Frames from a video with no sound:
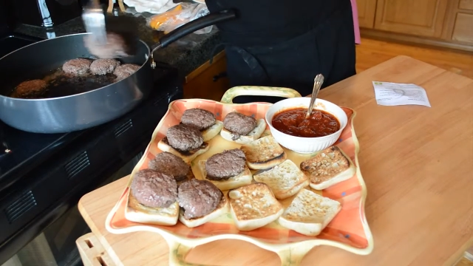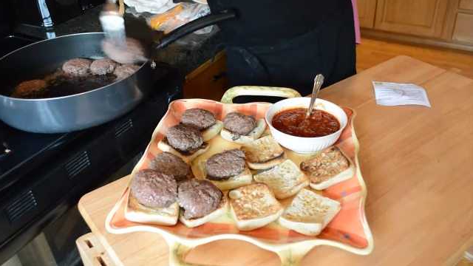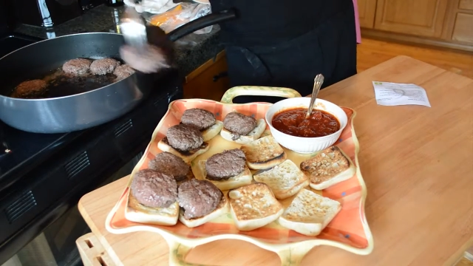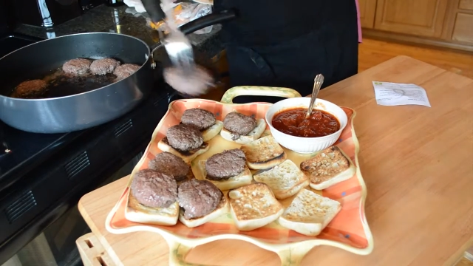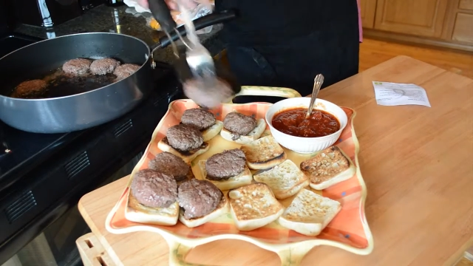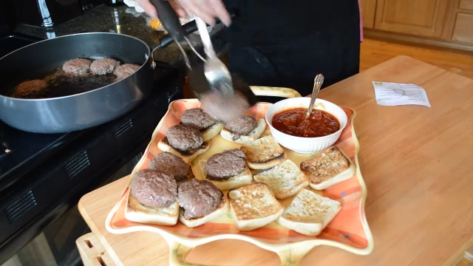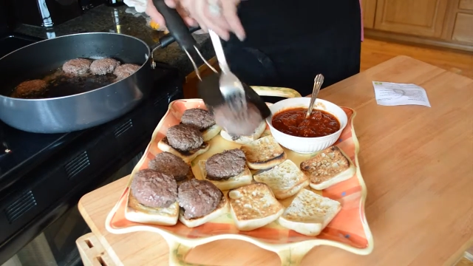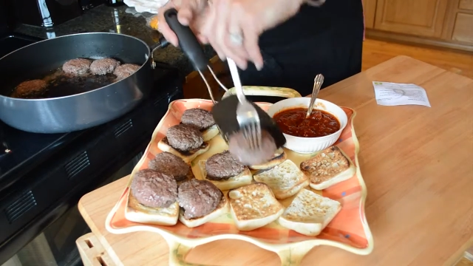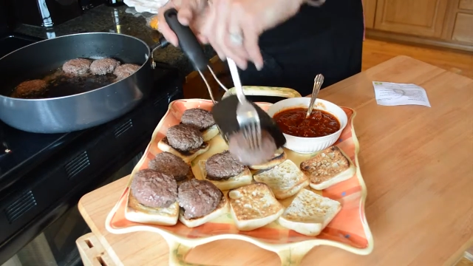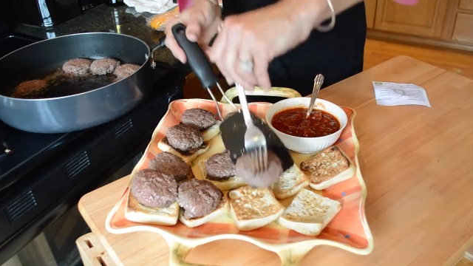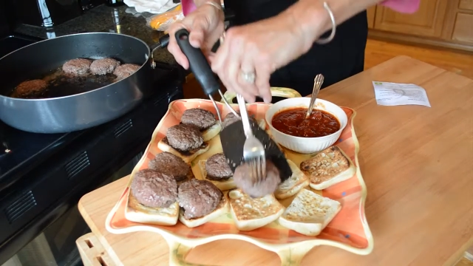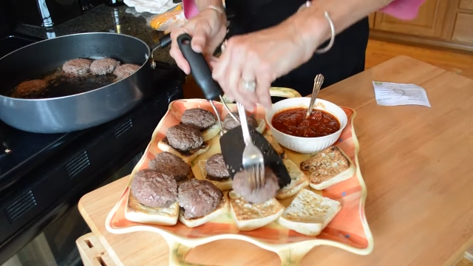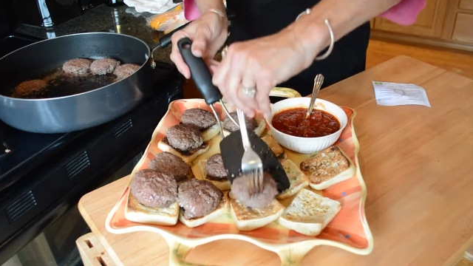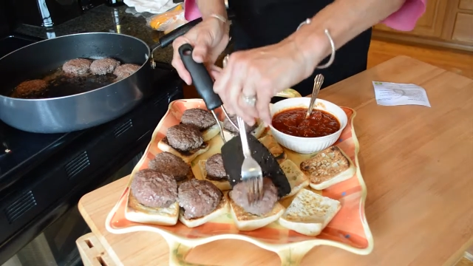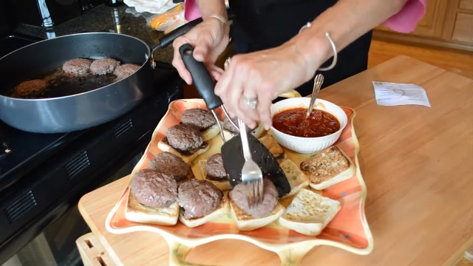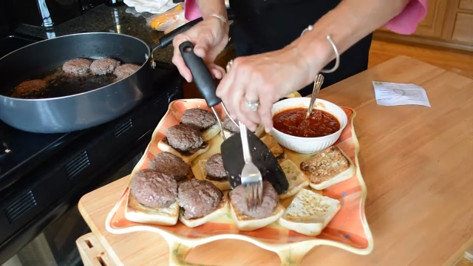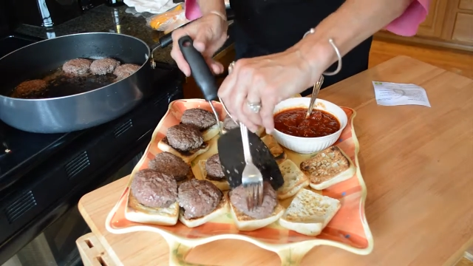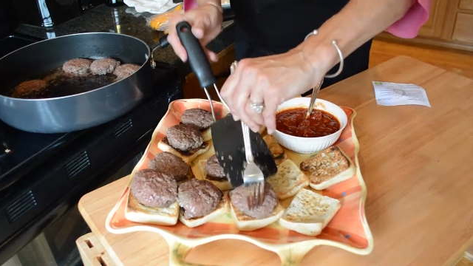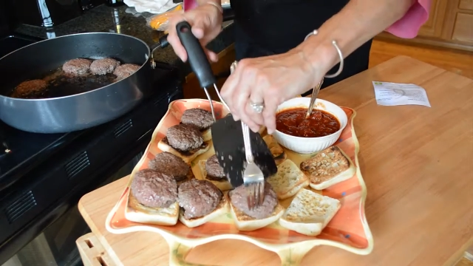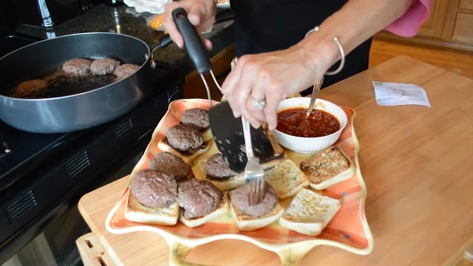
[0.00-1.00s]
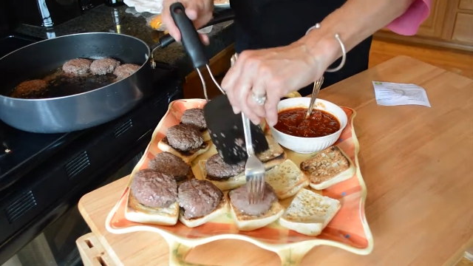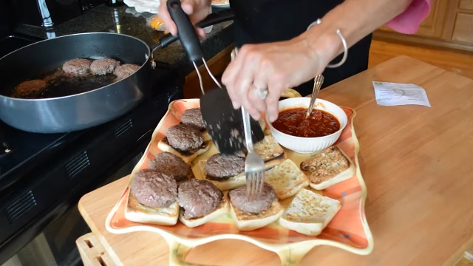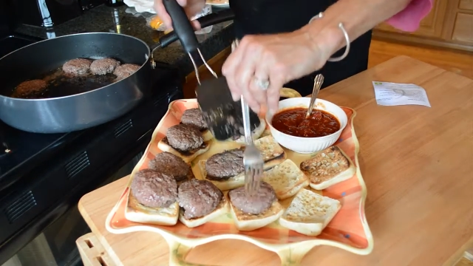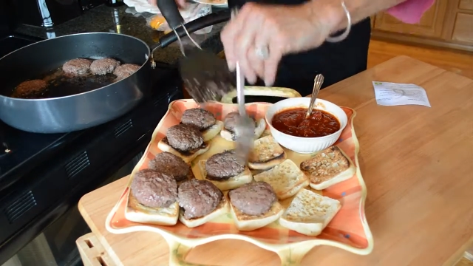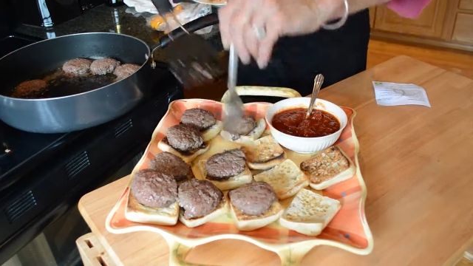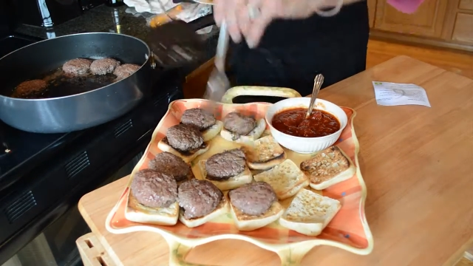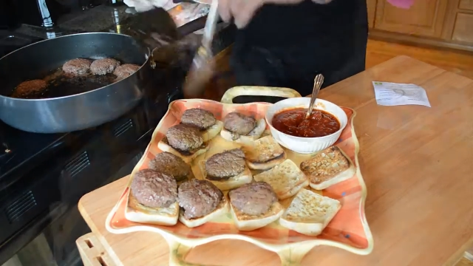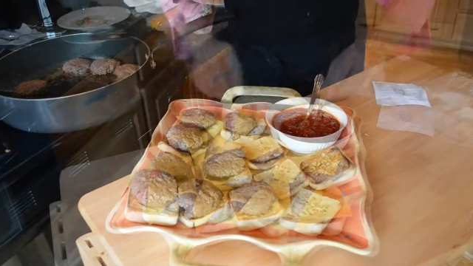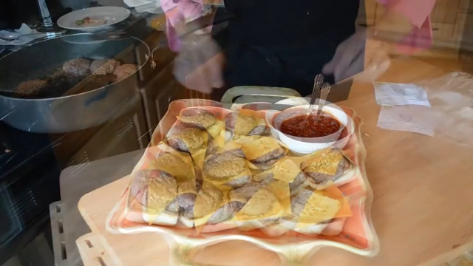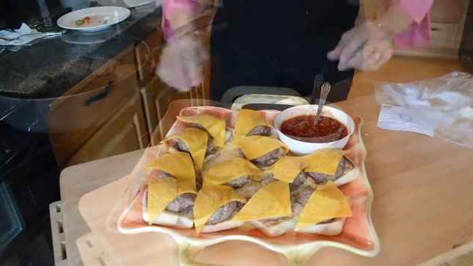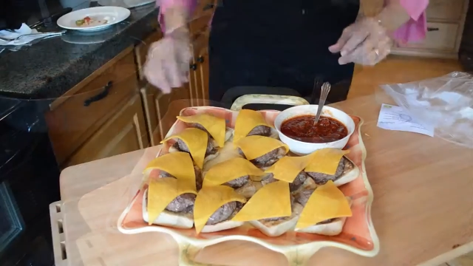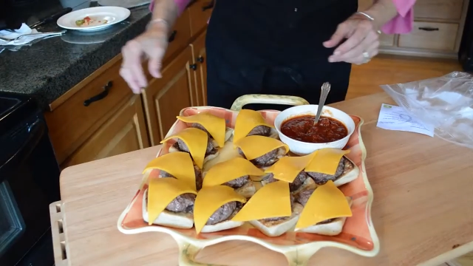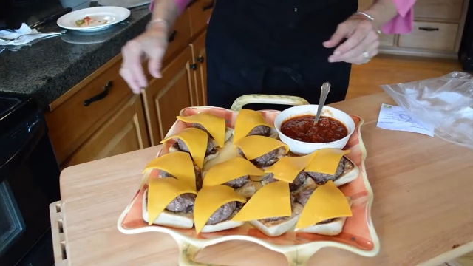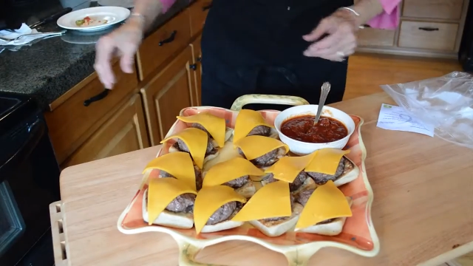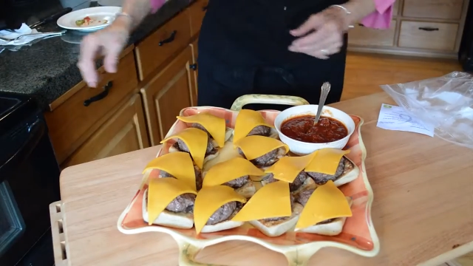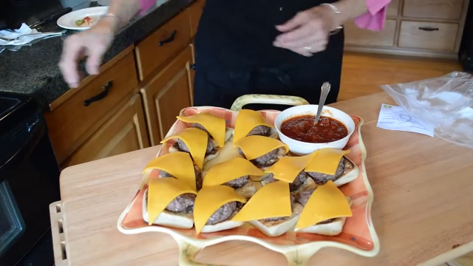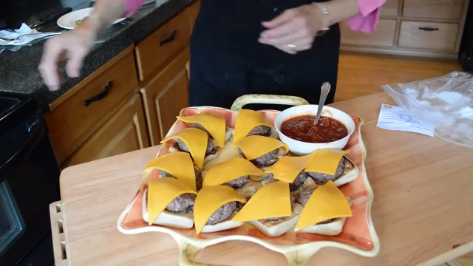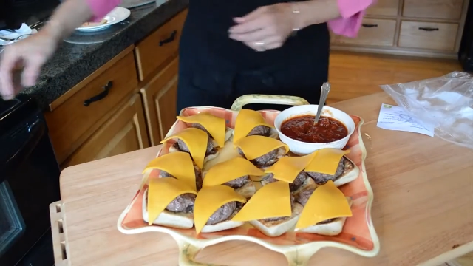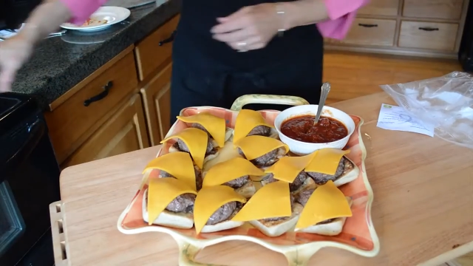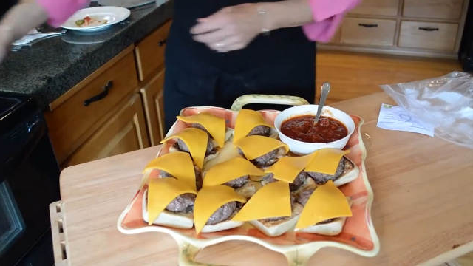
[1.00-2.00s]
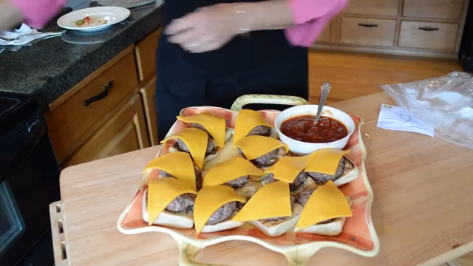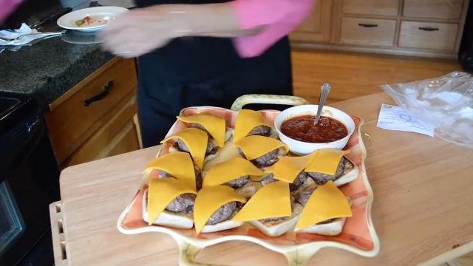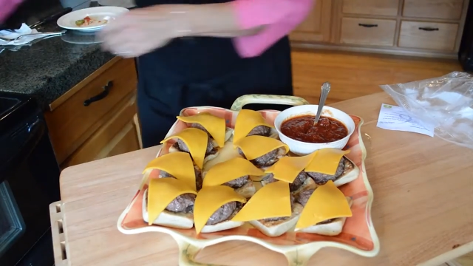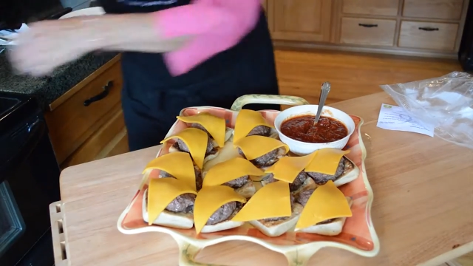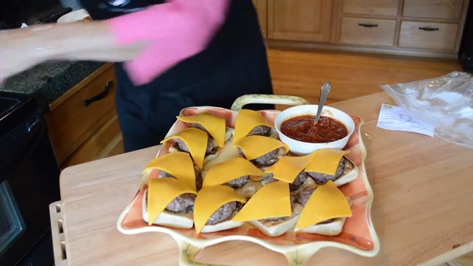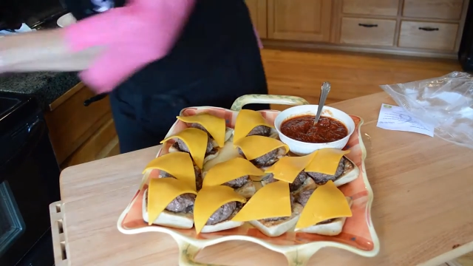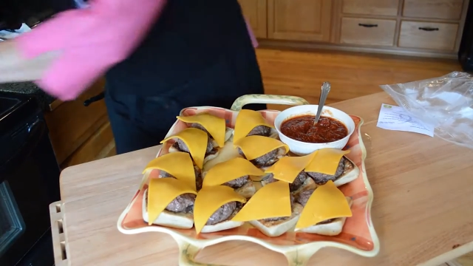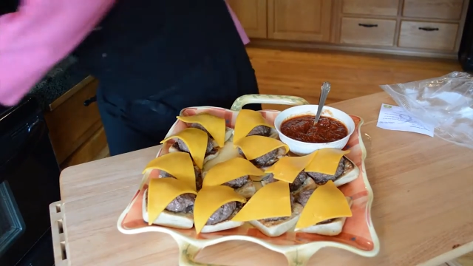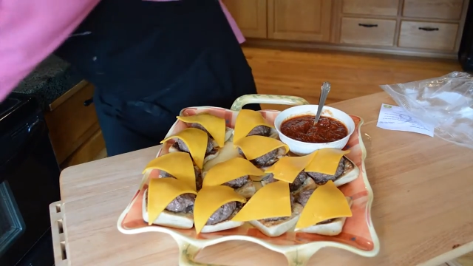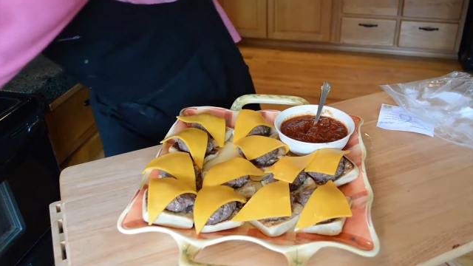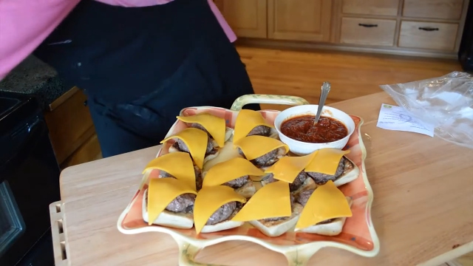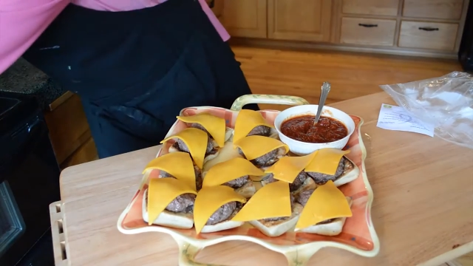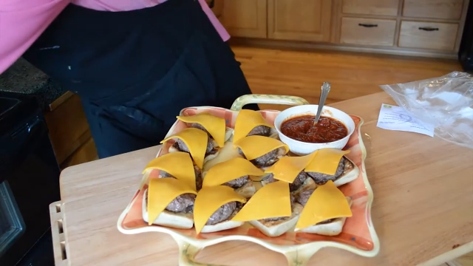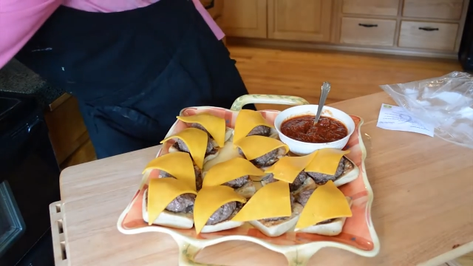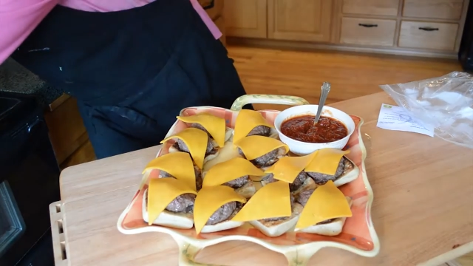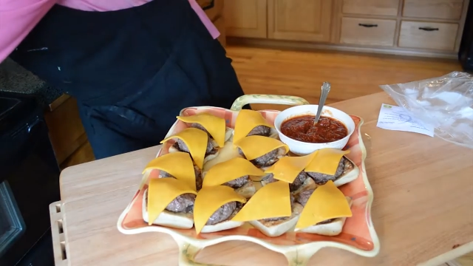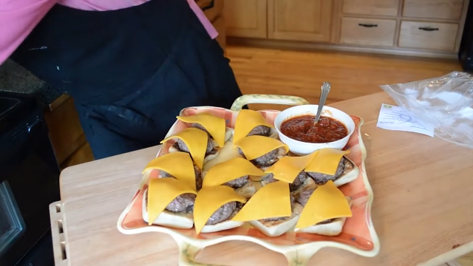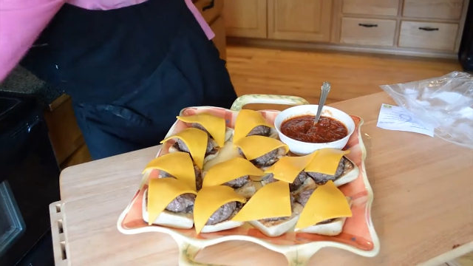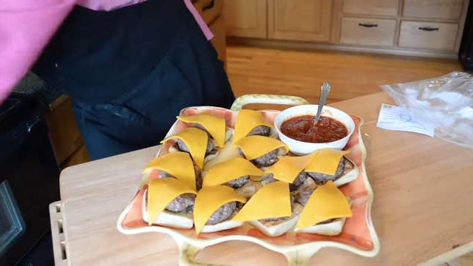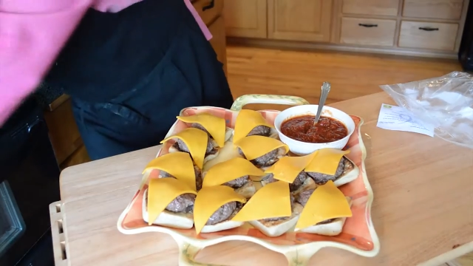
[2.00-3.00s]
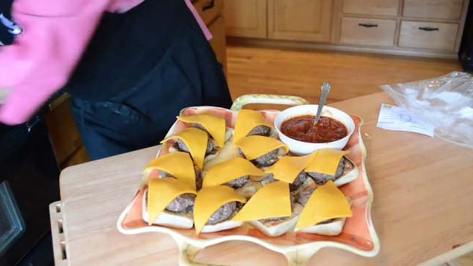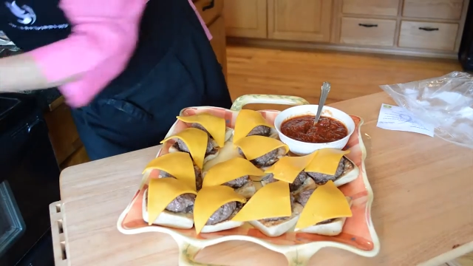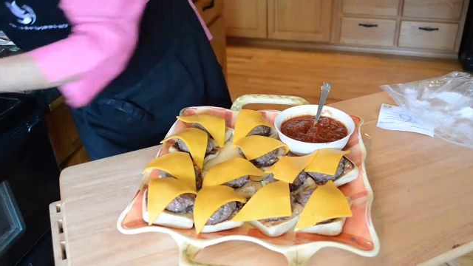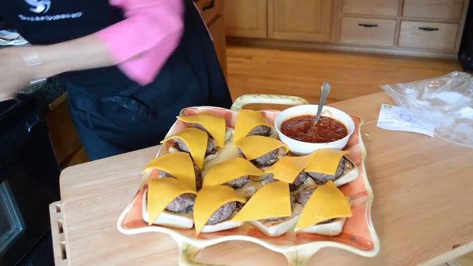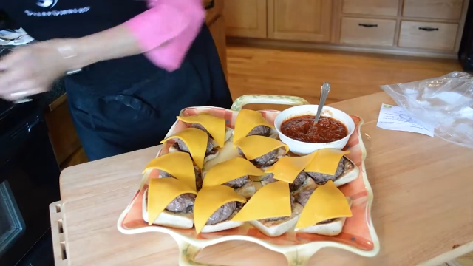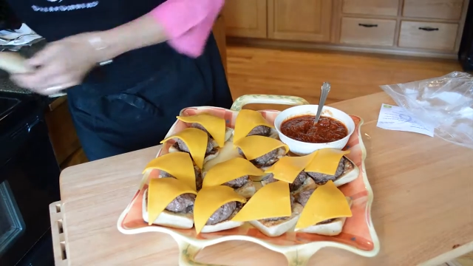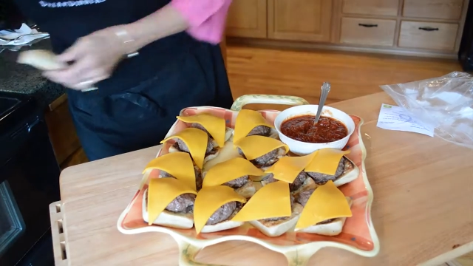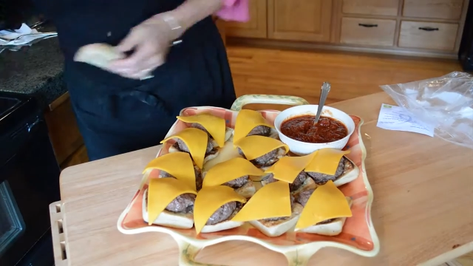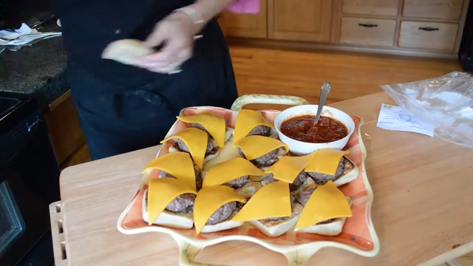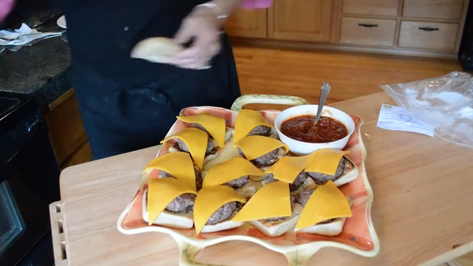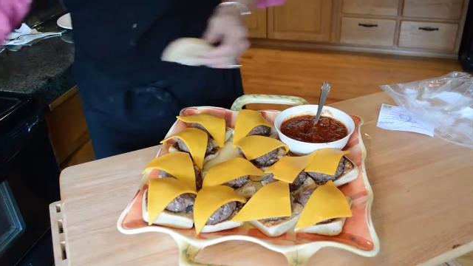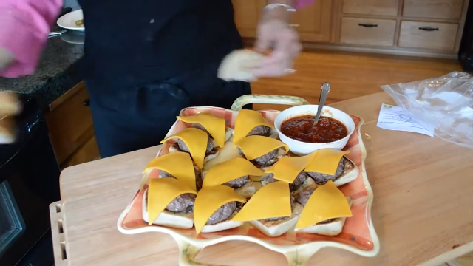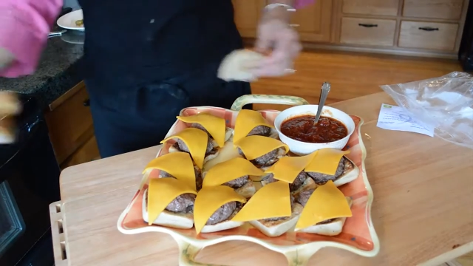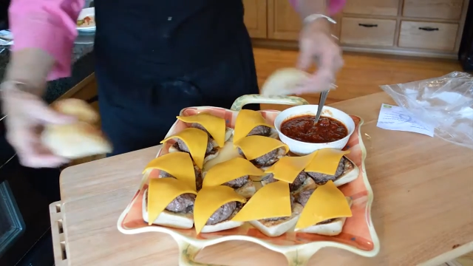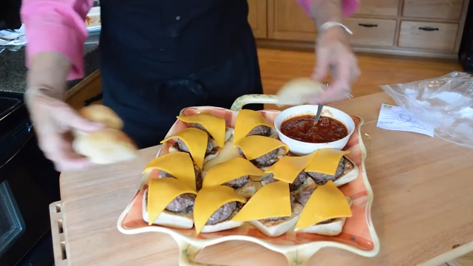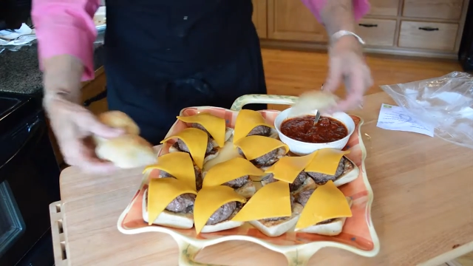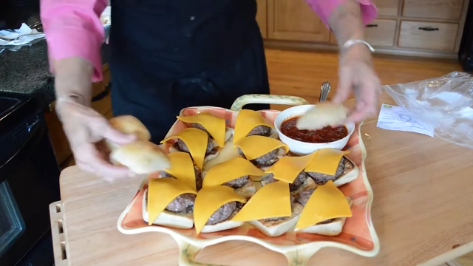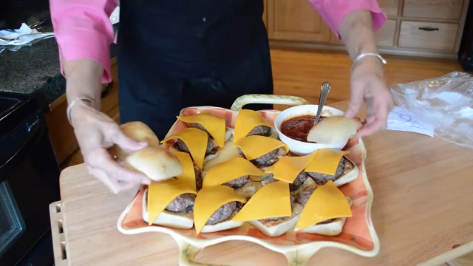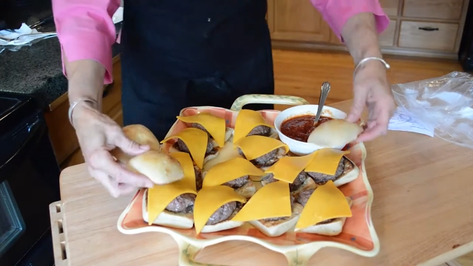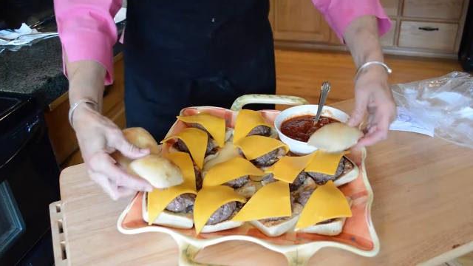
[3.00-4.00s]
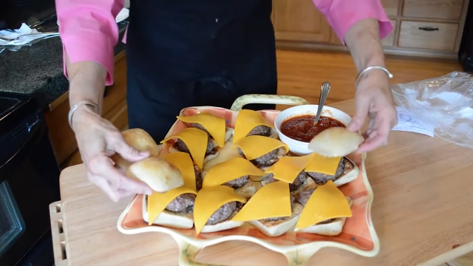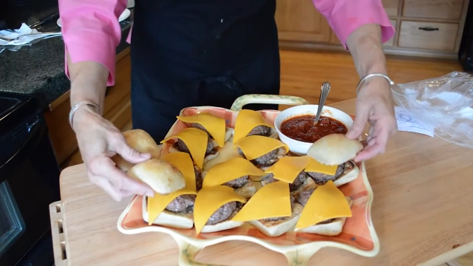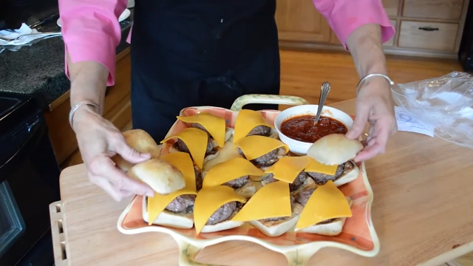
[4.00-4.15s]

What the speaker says: (no speaker visible)